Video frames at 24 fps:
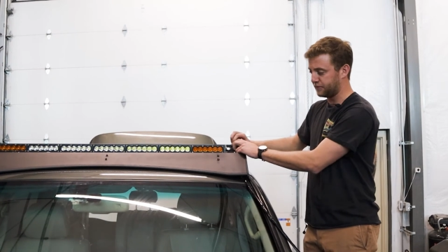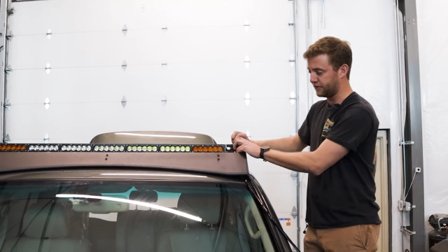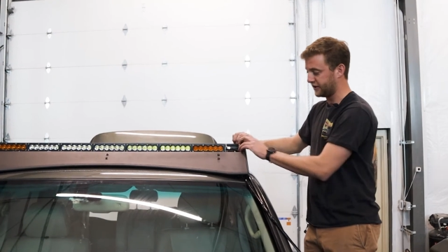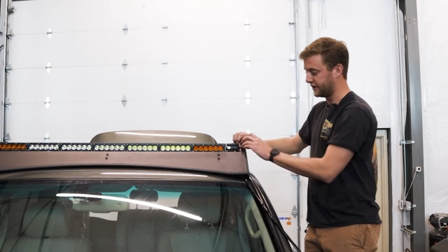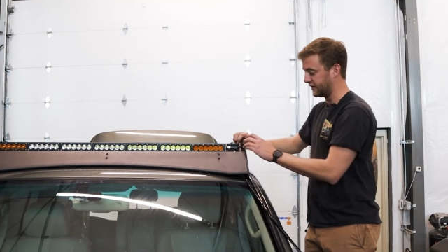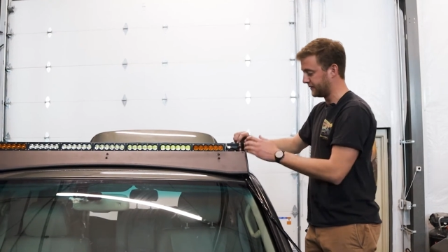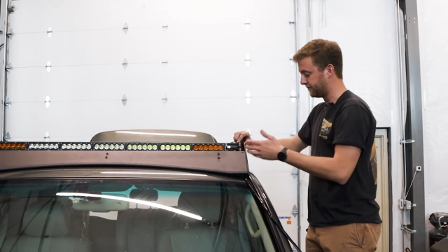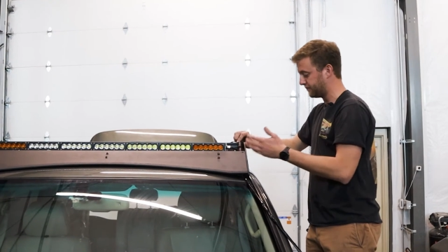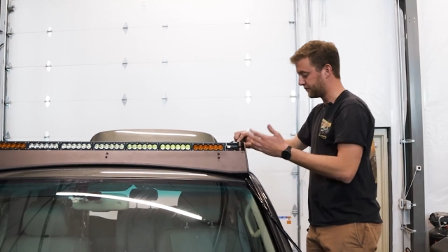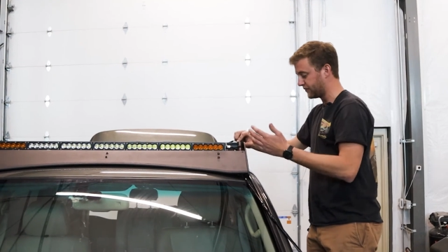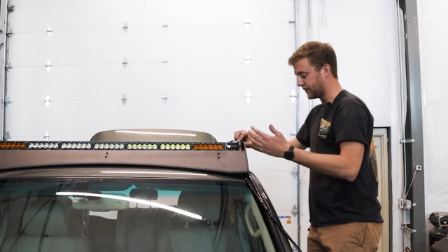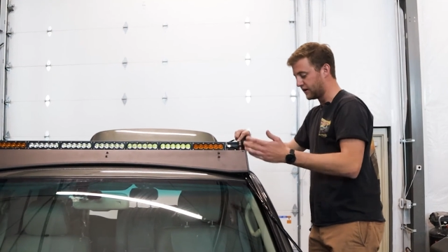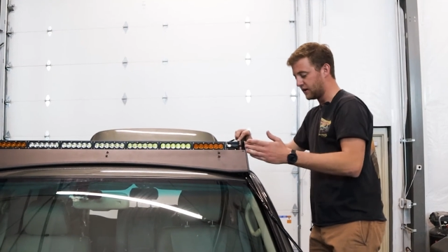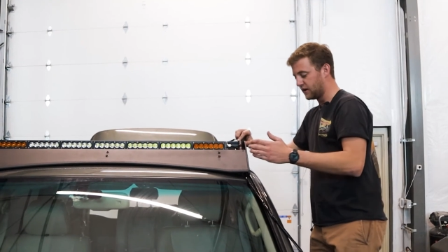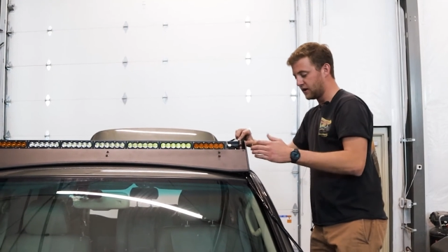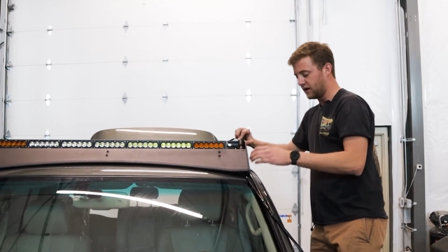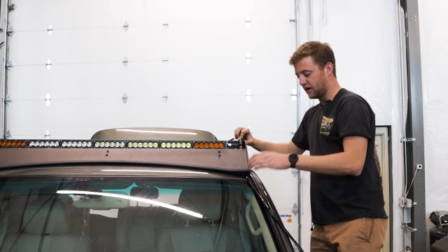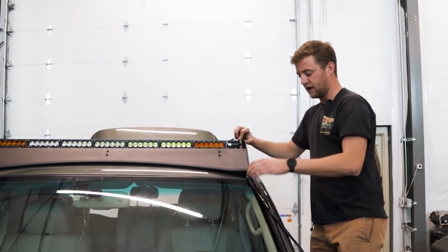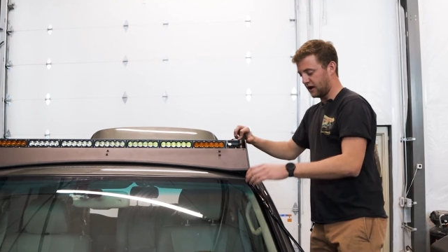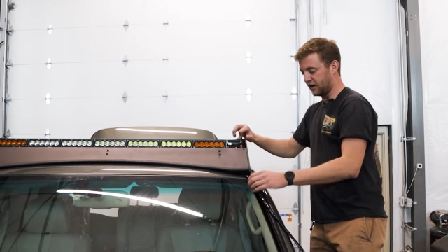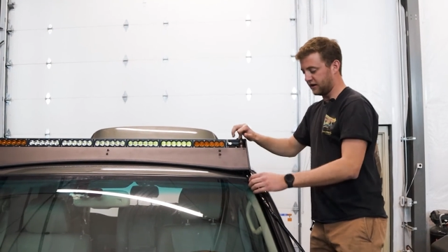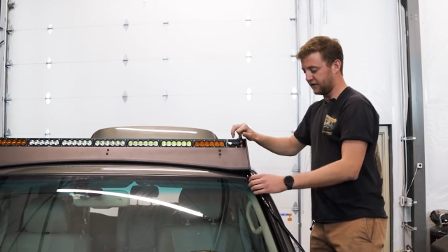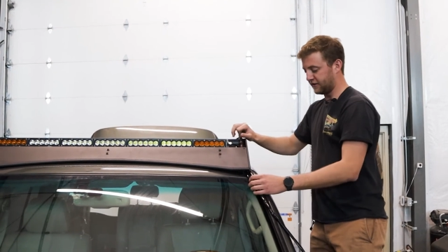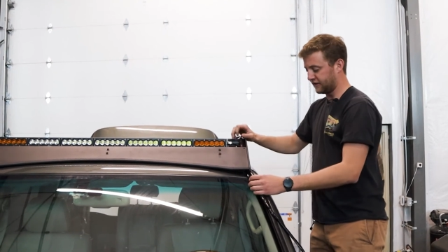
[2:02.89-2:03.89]
plate,
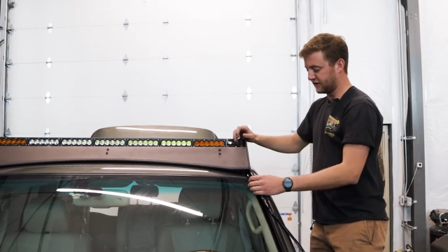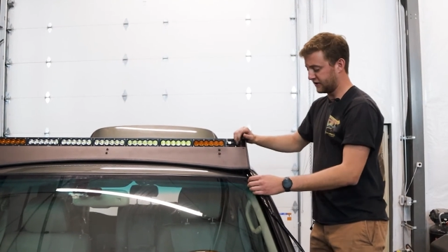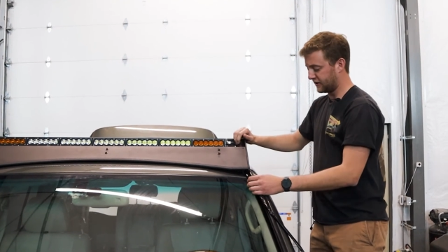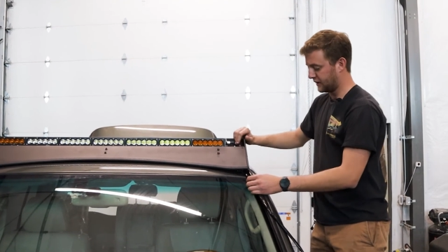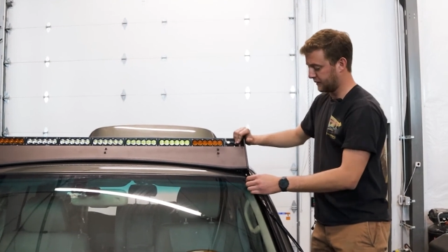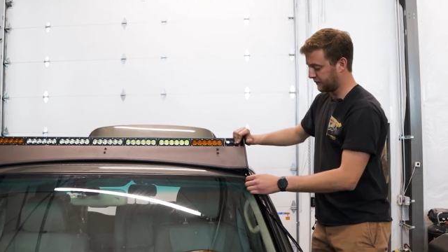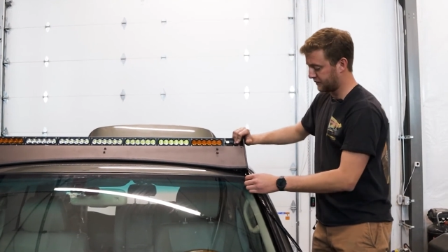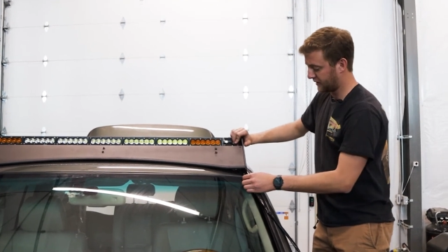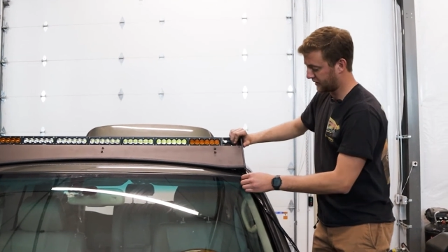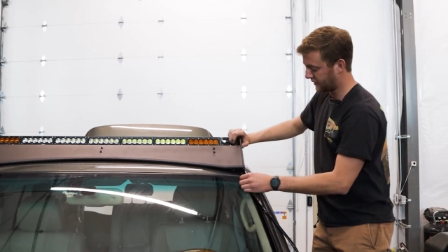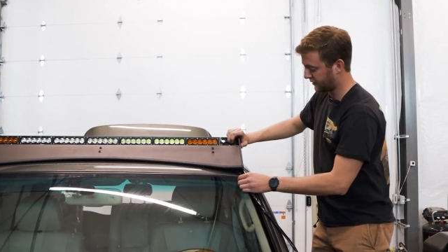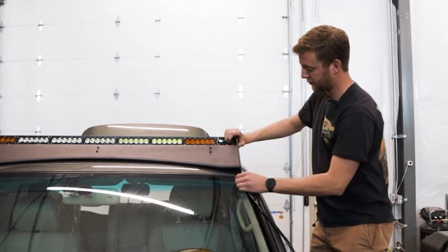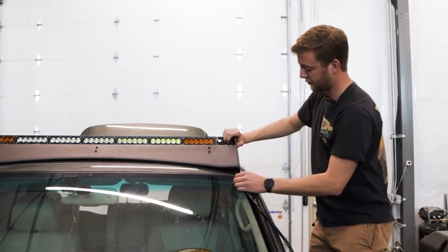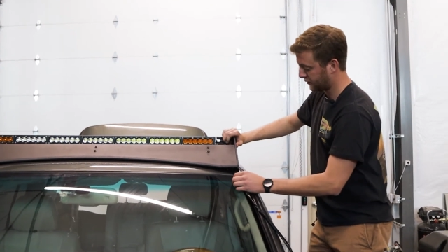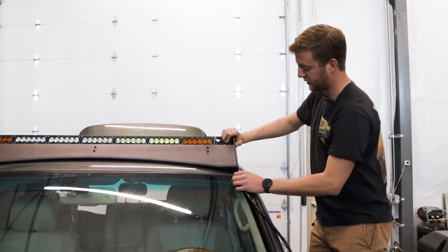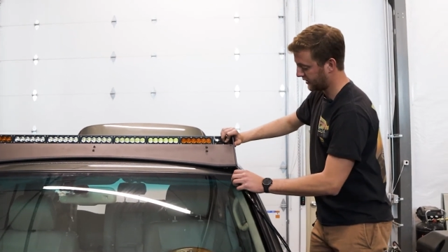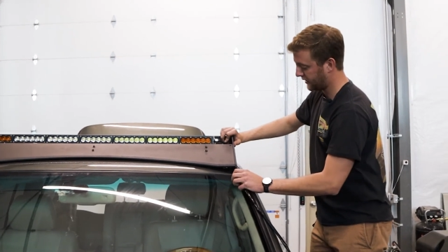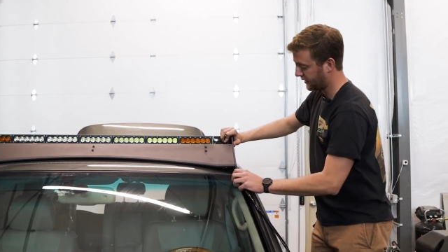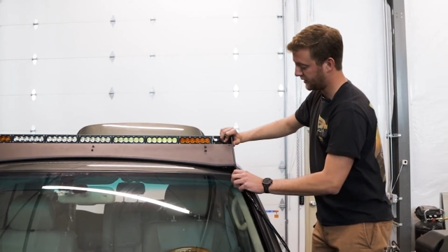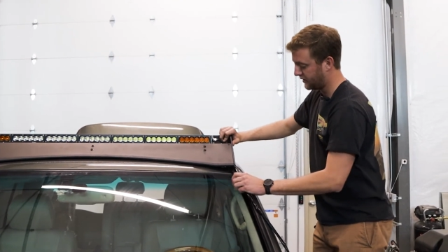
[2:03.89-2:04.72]
anything to keep it out of the way.